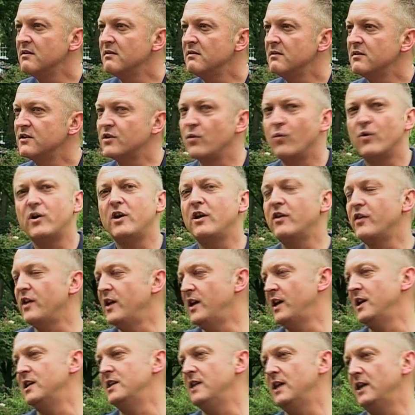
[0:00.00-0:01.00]
So what do you
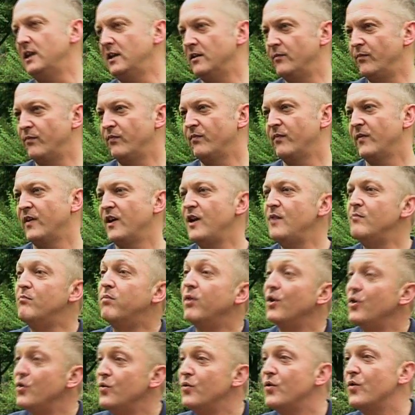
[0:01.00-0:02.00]
think he did? He
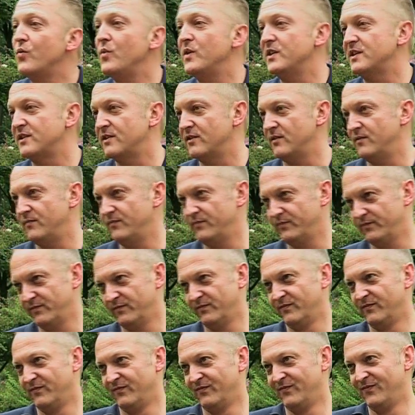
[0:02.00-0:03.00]
blew the whistle.
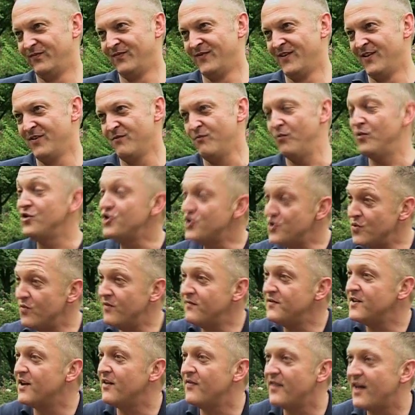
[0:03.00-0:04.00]
Would you
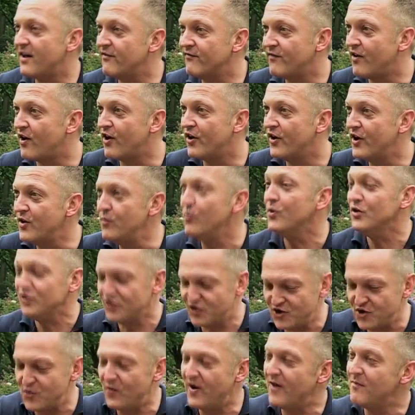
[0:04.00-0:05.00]
have done that, Valerie?
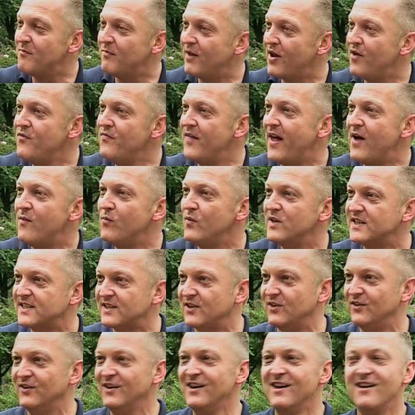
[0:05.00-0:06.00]
Would you have blown that
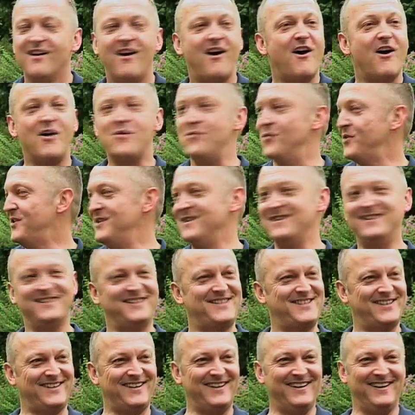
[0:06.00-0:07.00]
whistle? I
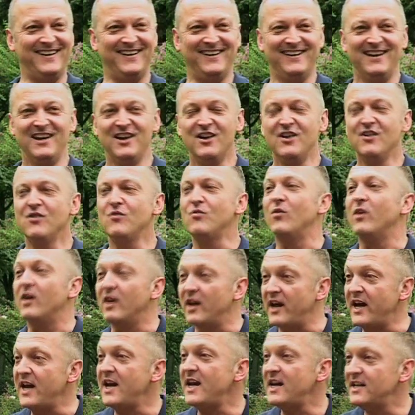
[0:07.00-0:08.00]
wouldn't.
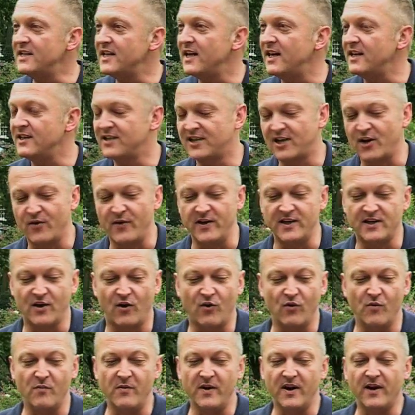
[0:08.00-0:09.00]
Well, he did, so he
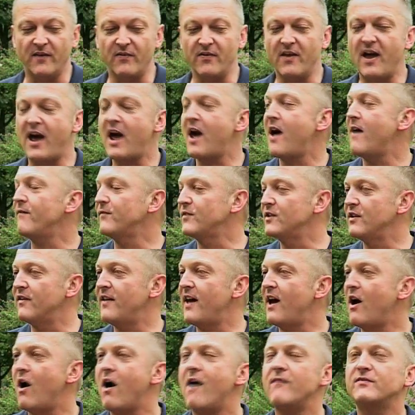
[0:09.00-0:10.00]
told me, and after
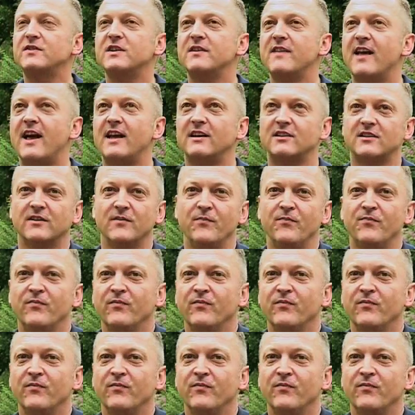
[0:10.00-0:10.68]
that,